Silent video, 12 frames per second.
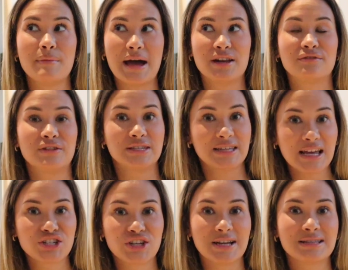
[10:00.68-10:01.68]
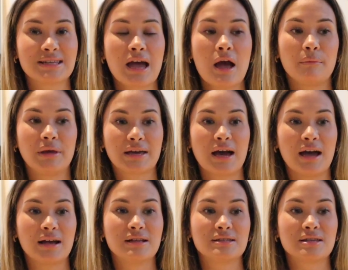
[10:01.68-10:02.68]
manifestations,
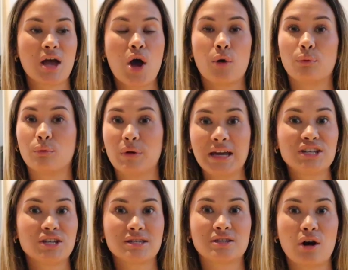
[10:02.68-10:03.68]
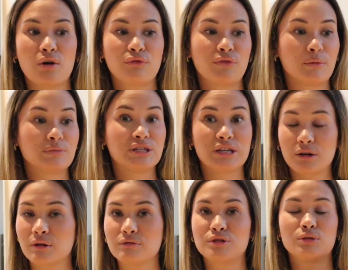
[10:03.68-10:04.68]
because we just go from
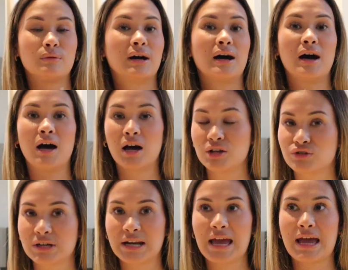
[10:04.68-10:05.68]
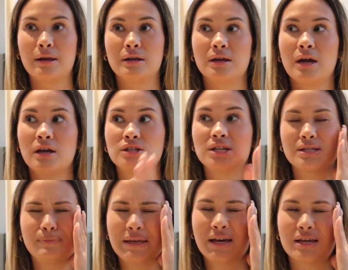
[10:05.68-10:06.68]
0 to 100, and
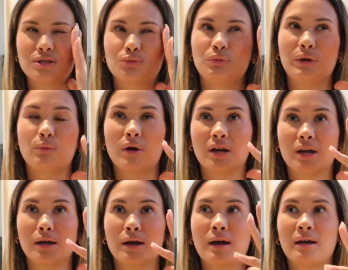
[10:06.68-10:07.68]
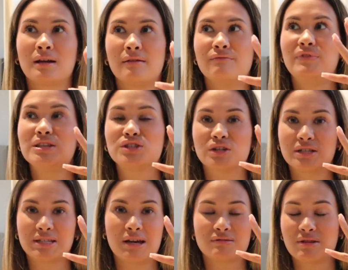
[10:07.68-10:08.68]
just because we want to convince
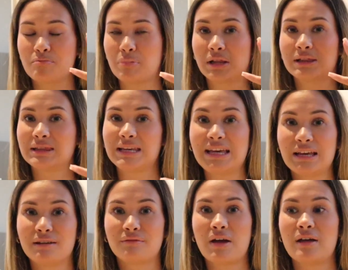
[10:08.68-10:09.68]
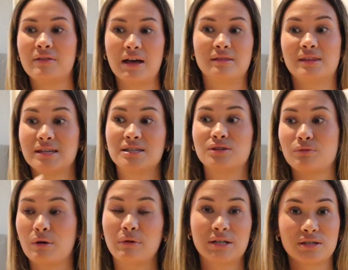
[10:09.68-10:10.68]
ourselves and believe that this is
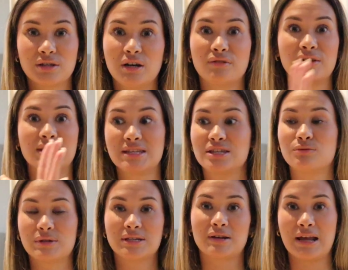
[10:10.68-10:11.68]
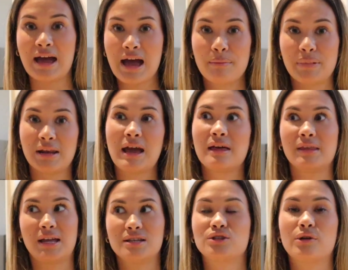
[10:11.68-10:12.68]
what we deserve and this is what's going to happen,
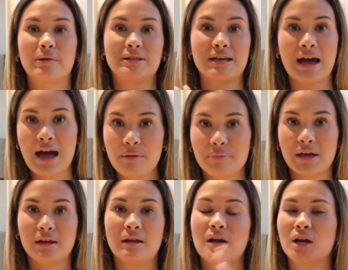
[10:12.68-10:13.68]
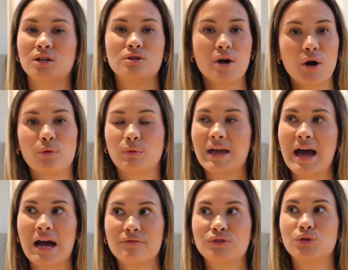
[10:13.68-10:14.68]
that it's going to happen. No, we
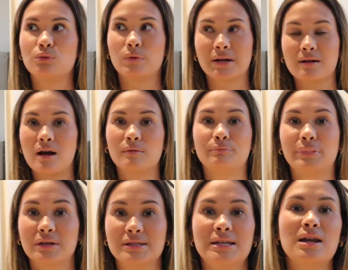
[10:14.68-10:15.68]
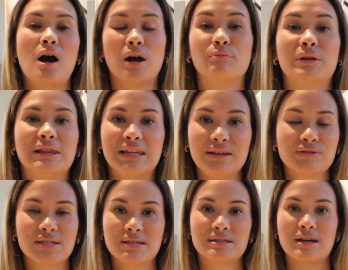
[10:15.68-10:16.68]
have to work on building our belief
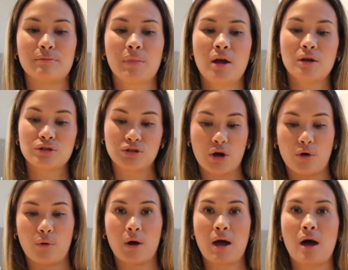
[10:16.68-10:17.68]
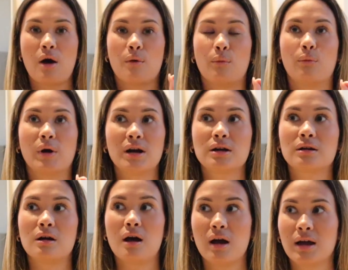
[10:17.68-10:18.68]
system. So
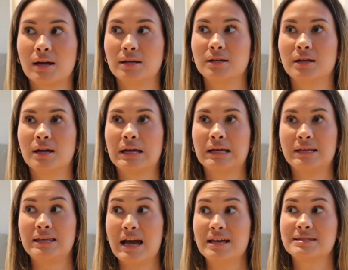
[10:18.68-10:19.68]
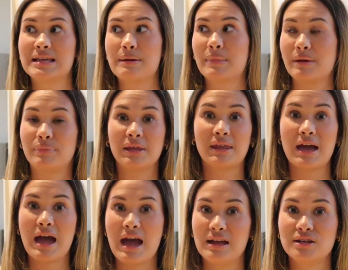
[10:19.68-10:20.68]
work on, yes, that might be
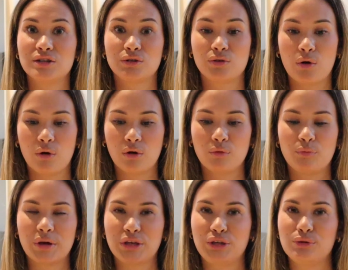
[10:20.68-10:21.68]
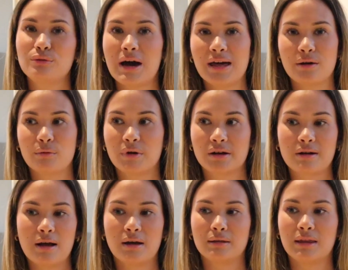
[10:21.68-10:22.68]
the end goal, but you got to work
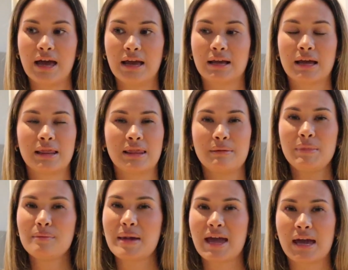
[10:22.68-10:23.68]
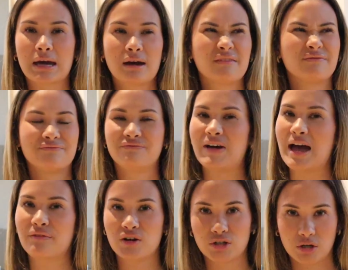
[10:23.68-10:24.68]
on, like, let me make
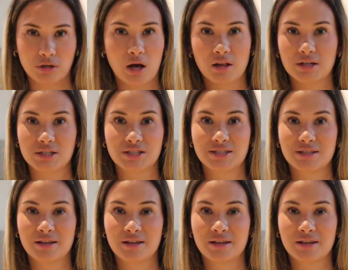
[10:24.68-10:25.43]
$500,